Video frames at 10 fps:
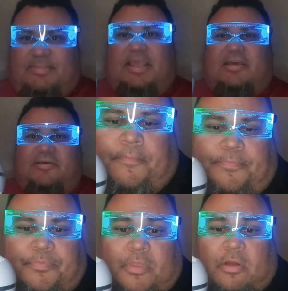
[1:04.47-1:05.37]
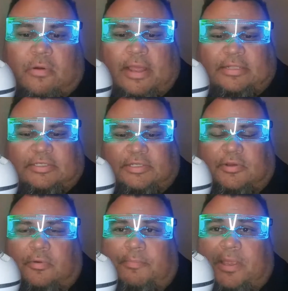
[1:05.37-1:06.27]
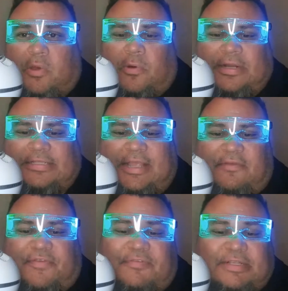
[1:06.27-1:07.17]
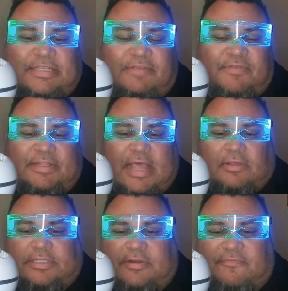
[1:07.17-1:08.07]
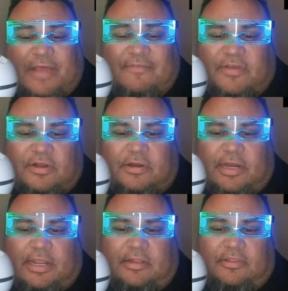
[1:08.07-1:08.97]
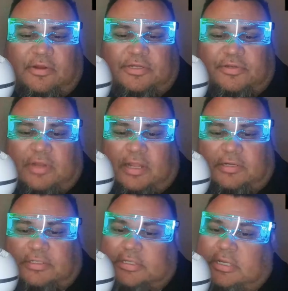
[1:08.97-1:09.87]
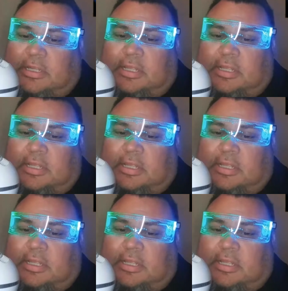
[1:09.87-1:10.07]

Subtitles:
Down. All right, so Bitcoin is at $57,532.